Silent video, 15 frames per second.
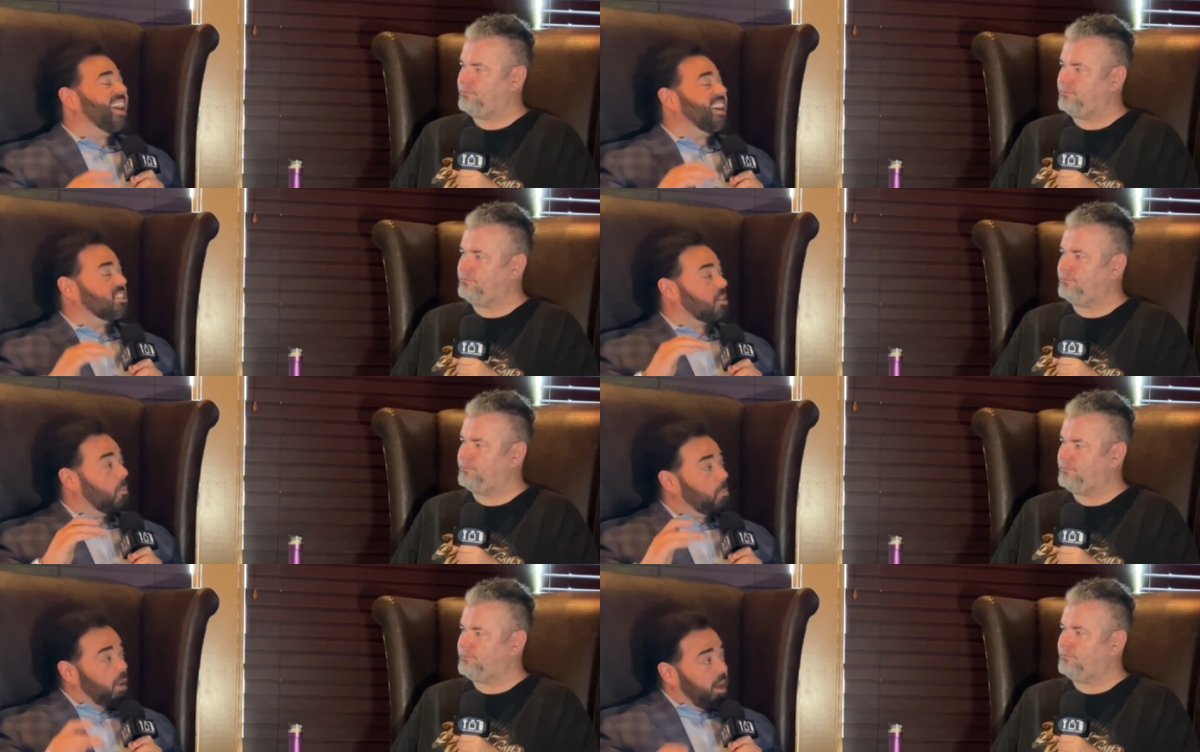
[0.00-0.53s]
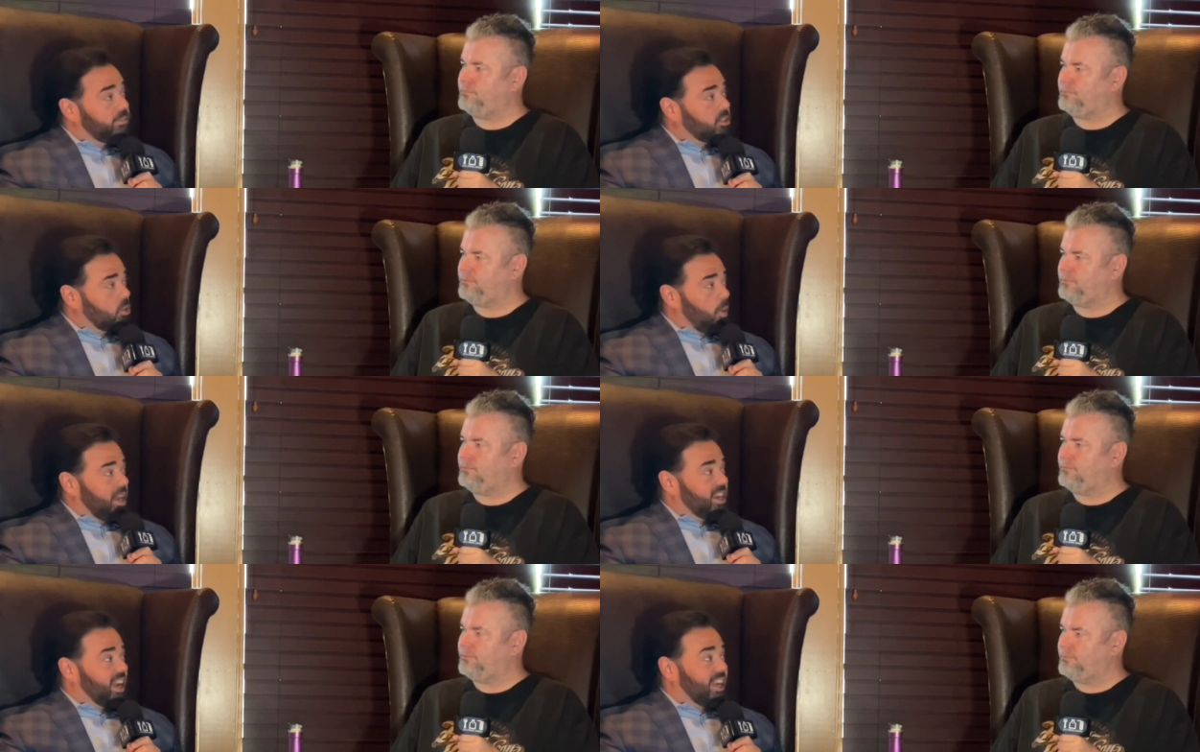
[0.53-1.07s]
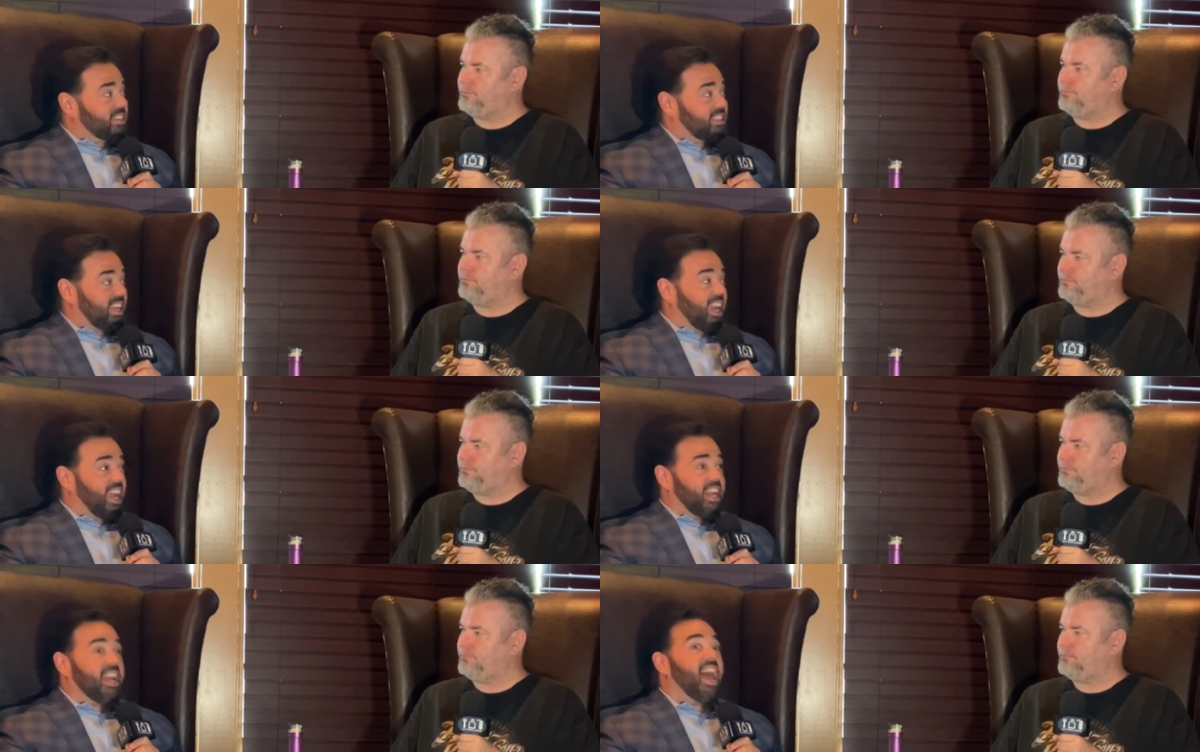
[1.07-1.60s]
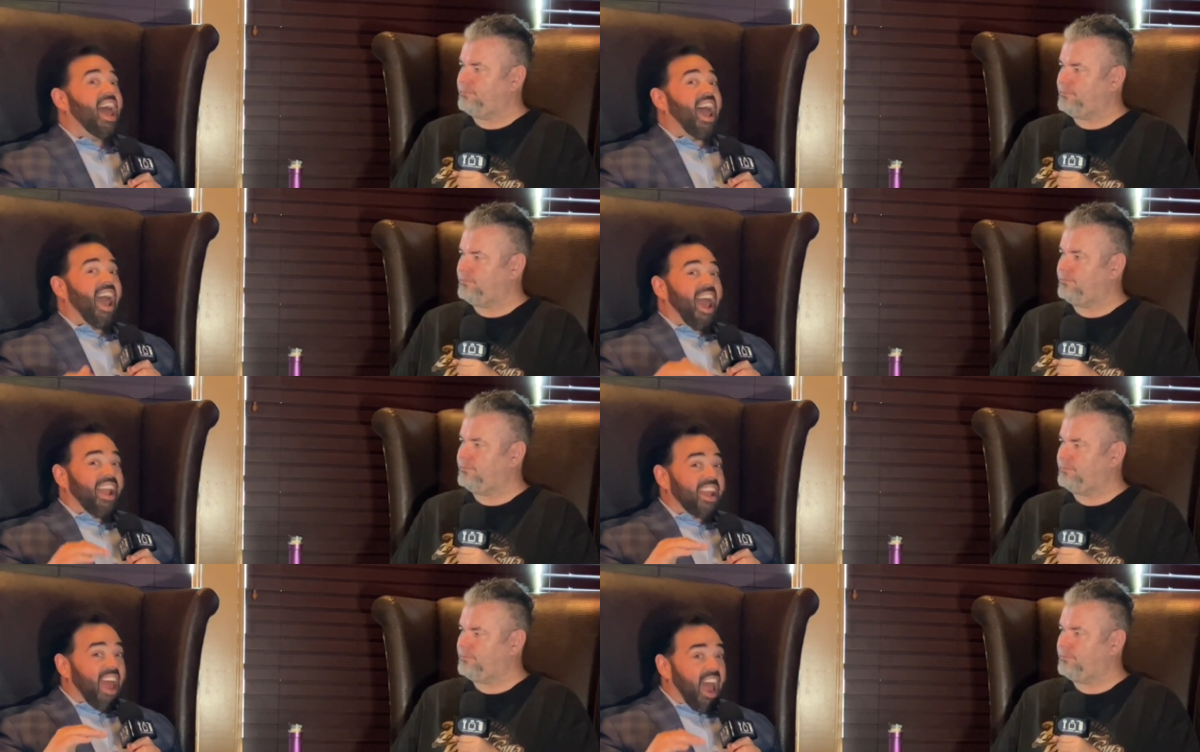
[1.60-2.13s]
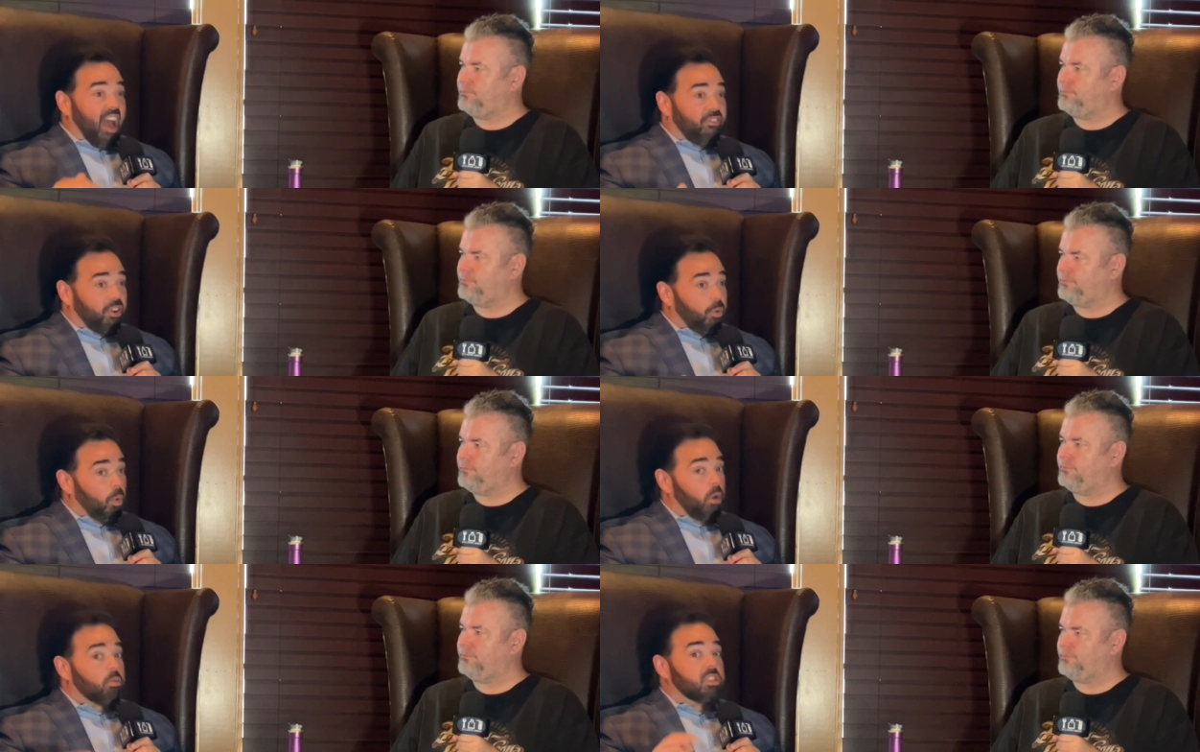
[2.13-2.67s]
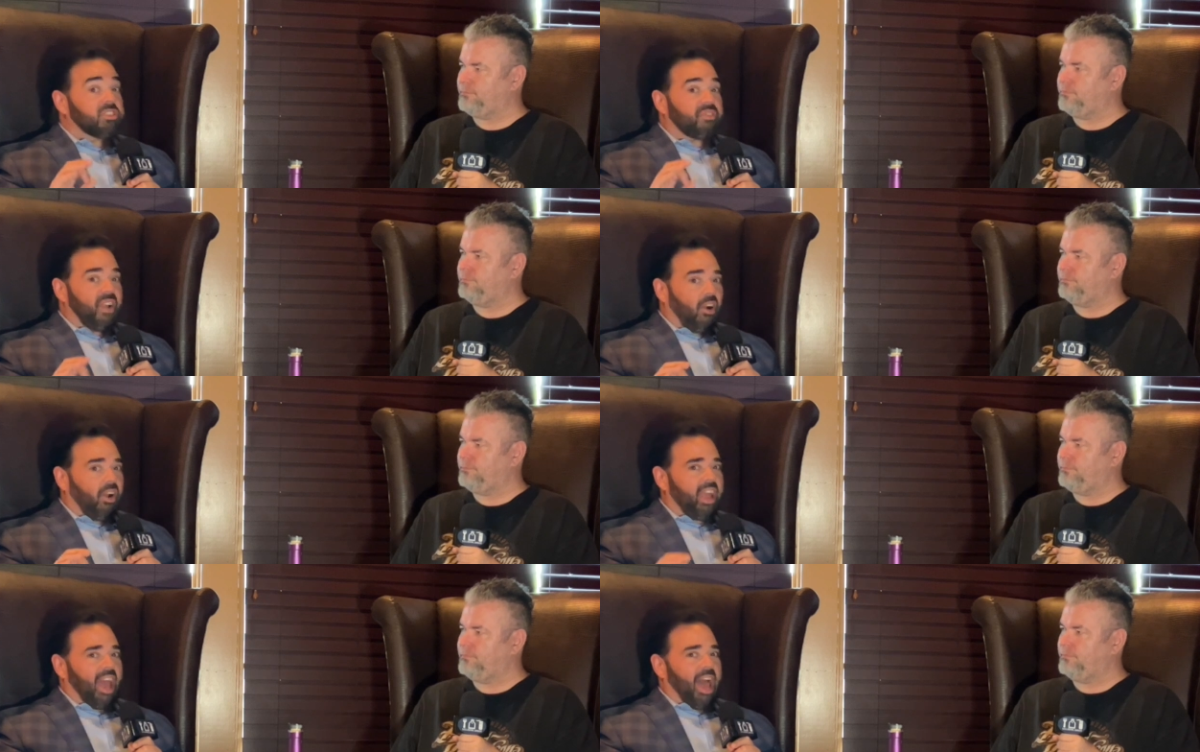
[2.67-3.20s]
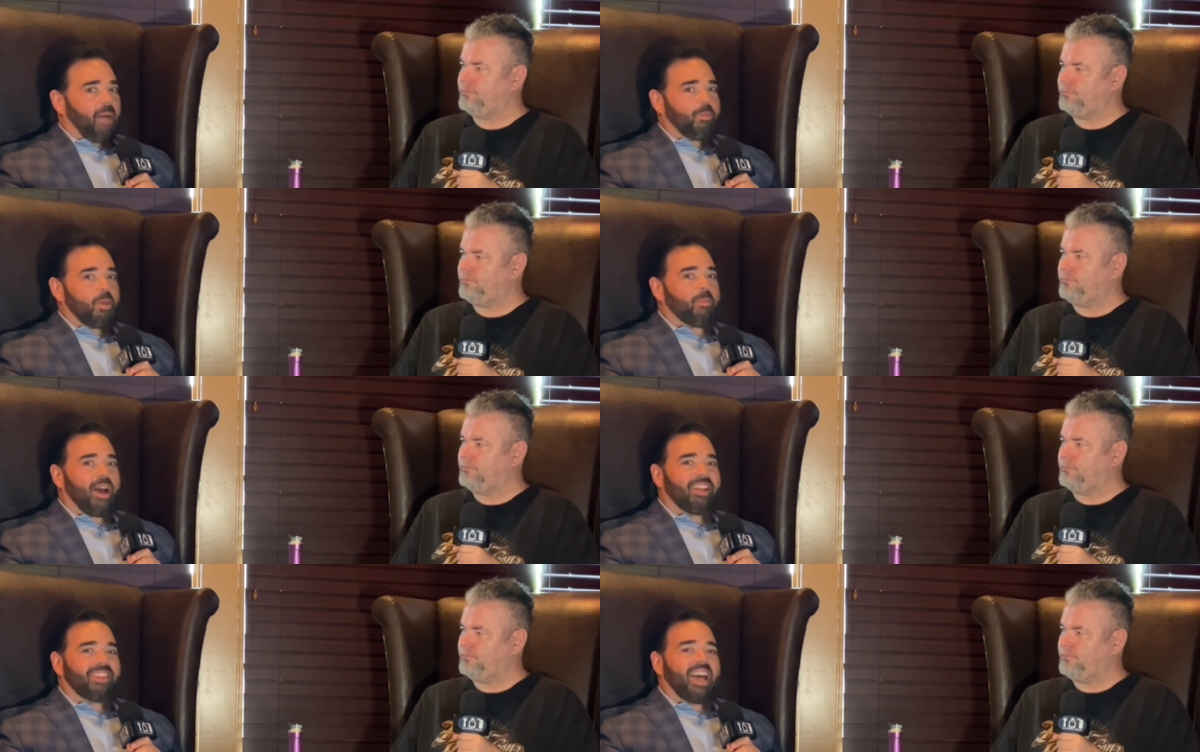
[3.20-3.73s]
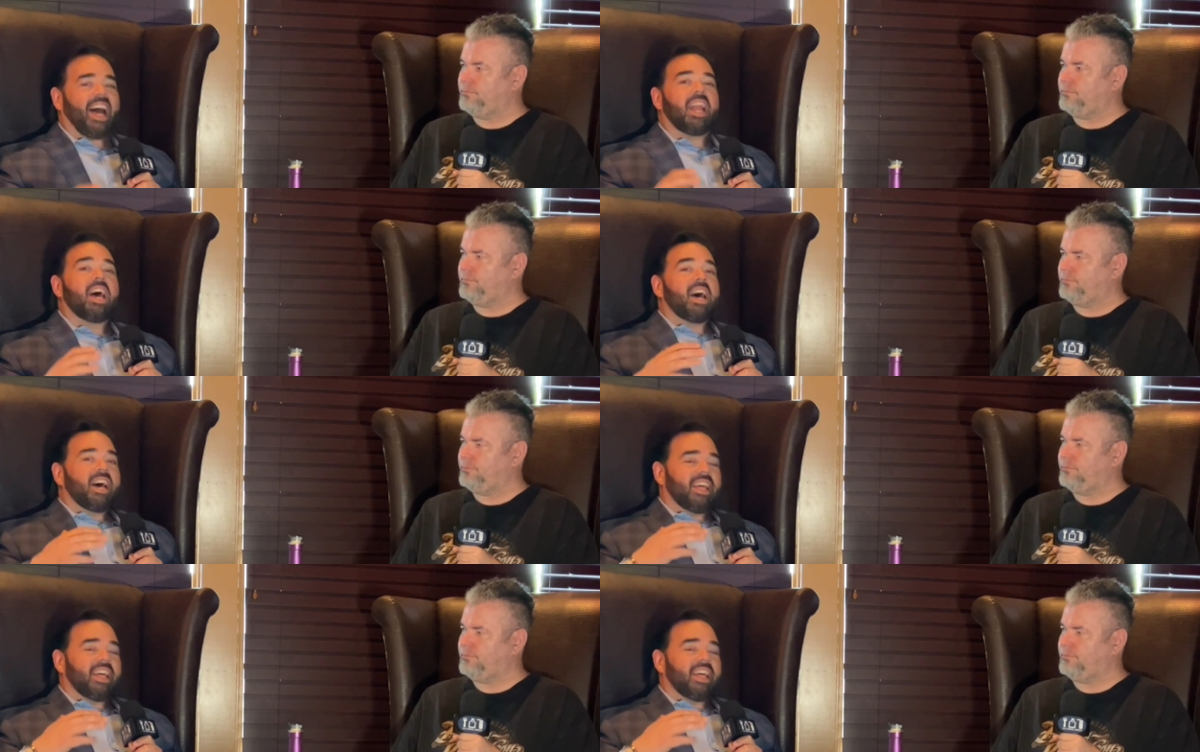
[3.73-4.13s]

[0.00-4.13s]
Speaker 1: it's above 2019, and everyone was very happy about that.